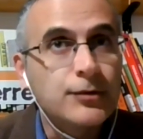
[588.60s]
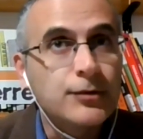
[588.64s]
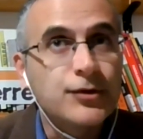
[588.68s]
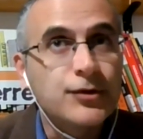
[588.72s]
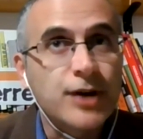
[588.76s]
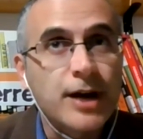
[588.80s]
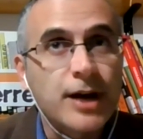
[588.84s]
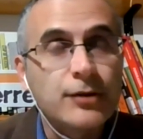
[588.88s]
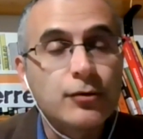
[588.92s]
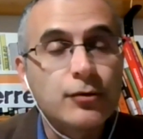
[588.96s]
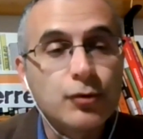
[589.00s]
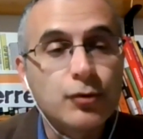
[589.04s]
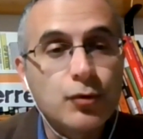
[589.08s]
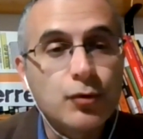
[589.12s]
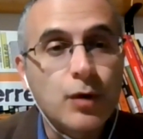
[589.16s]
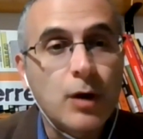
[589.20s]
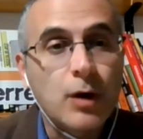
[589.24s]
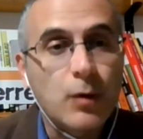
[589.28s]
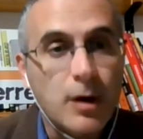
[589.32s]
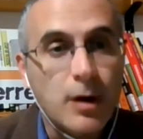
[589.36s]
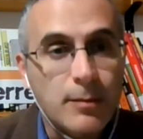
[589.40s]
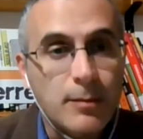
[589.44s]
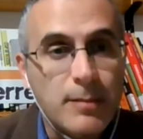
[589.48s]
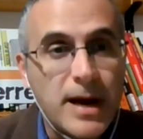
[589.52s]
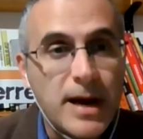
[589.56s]
try to do
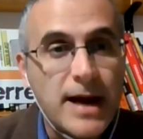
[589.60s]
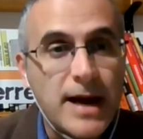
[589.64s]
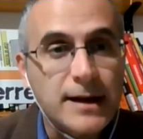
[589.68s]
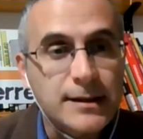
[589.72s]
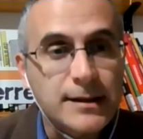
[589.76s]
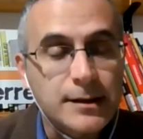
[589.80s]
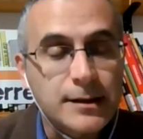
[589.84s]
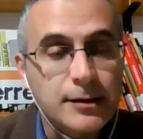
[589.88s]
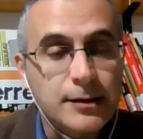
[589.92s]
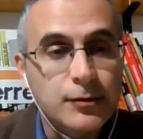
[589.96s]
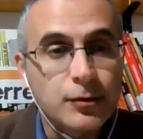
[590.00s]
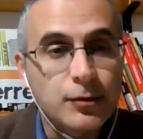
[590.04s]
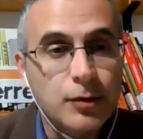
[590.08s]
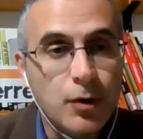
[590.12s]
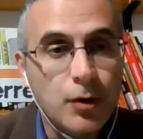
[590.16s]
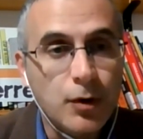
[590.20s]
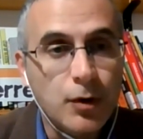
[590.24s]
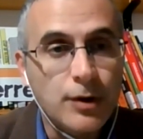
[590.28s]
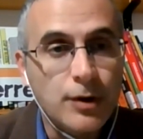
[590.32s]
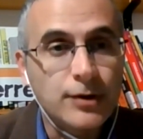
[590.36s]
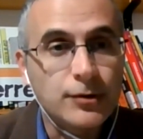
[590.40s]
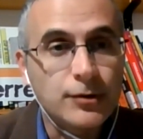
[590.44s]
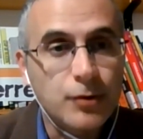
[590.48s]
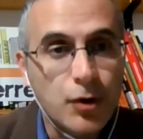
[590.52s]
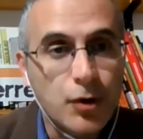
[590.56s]
our best to go
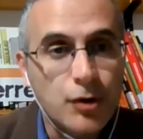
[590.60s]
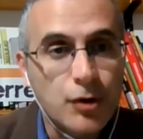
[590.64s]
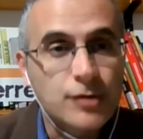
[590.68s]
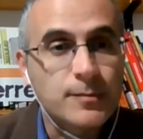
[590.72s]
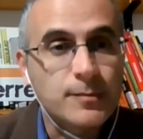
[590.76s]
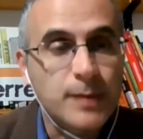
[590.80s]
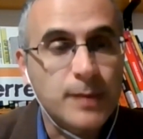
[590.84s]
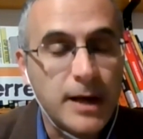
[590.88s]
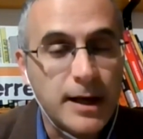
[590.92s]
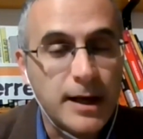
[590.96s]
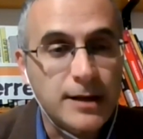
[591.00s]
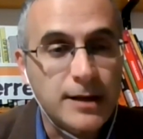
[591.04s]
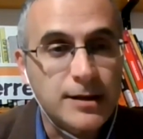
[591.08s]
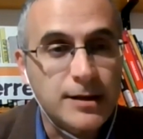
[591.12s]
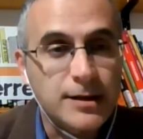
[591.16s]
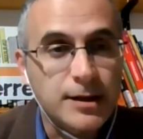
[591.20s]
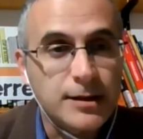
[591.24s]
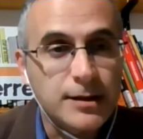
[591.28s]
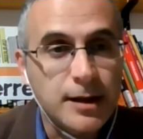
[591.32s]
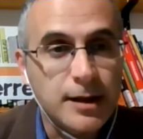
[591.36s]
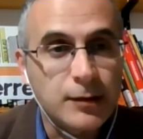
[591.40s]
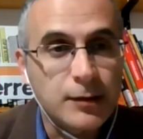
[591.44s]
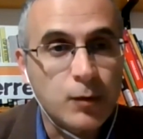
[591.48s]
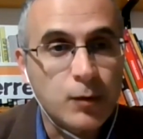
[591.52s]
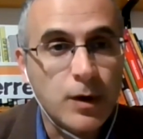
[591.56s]
in those
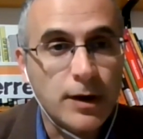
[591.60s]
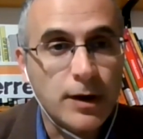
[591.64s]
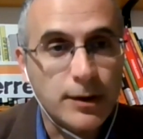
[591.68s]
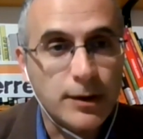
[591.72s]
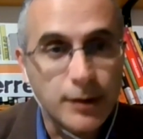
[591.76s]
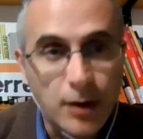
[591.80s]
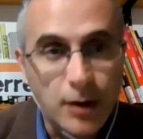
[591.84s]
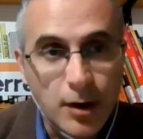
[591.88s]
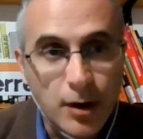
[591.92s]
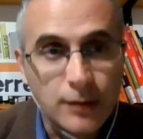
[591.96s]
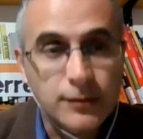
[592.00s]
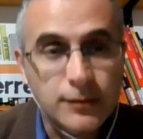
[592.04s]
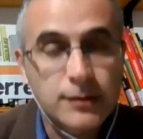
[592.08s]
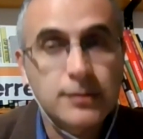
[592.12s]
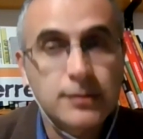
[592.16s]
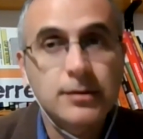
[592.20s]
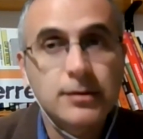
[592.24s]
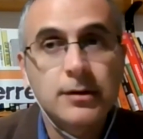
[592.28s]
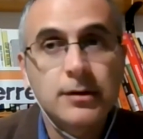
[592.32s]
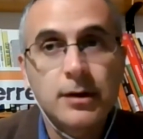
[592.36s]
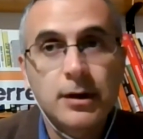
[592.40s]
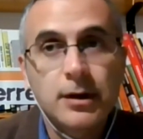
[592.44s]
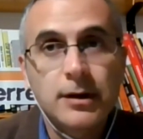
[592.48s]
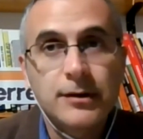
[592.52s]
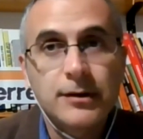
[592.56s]
places that were not
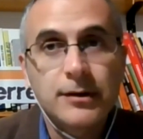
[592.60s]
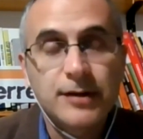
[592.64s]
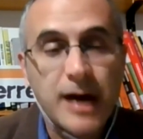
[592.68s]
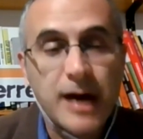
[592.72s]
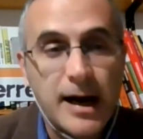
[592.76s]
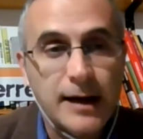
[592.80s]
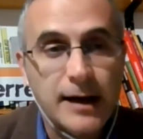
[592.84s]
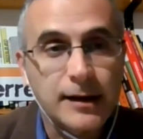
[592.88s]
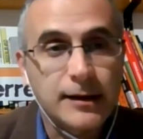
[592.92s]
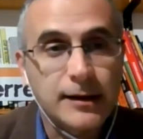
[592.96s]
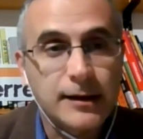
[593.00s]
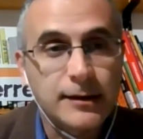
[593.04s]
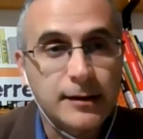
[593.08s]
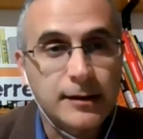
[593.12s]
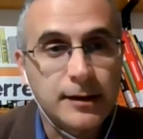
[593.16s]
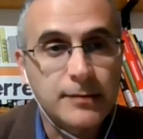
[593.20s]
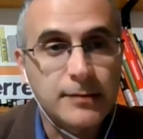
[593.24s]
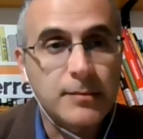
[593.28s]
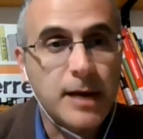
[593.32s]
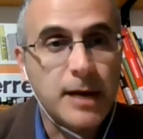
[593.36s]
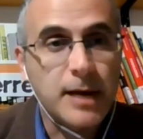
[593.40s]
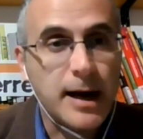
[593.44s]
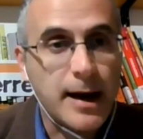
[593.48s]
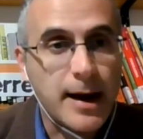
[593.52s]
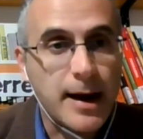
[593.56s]

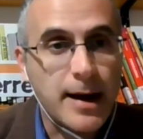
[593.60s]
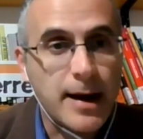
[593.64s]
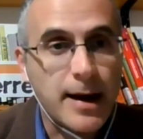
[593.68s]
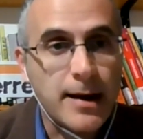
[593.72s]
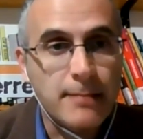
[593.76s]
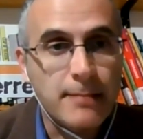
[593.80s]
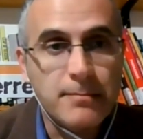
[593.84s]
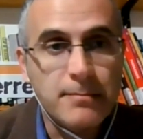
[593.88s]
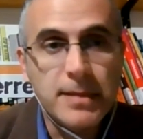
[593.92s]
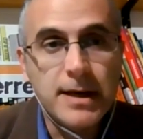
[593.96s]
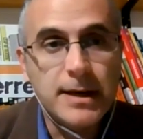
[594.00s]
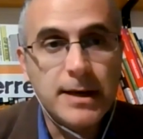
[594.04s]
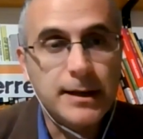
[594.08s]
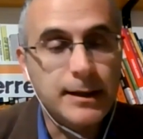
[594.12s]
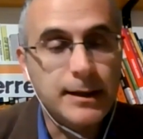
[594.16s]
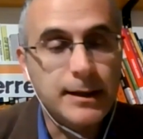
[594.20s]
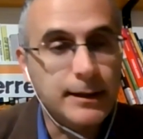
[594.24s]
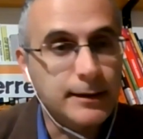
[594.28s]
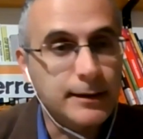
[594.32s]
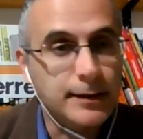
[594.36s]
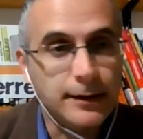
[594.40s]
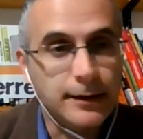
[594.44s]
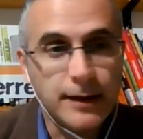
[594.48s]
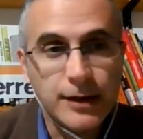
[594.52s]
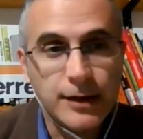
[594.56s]
targeted by big
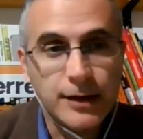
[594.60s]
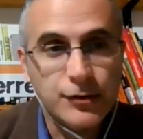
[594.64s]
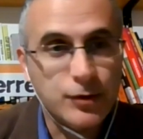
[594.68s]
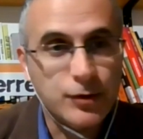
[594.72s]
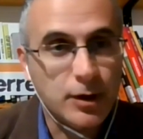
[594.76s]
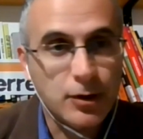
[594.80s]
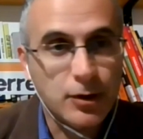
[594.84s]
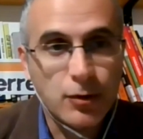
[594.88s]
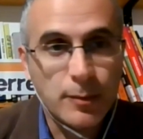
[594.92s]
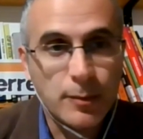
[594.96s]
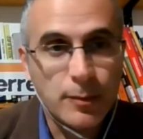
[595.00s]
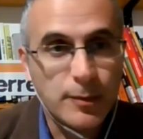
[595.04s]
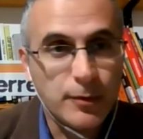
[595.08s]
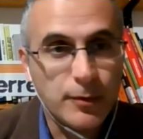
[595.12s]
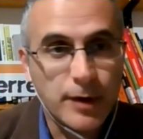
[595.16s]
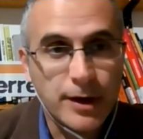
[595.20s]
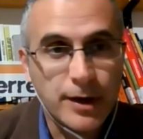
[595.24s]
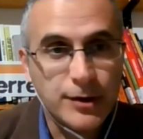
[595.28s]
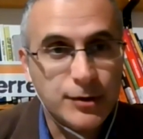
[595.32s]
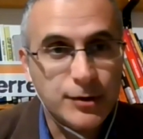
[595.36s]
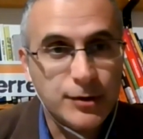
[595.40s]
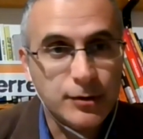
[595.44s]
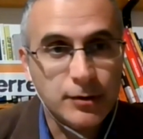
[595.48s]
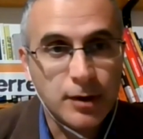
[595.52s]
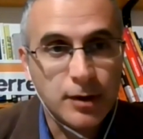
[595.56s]
international
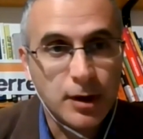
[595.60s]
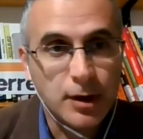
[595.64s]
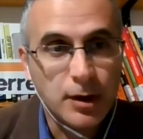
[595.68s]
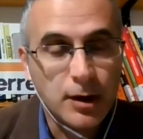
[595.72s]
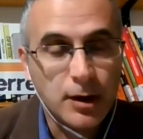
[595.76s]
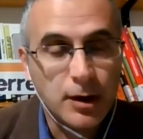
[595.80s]
cooperation.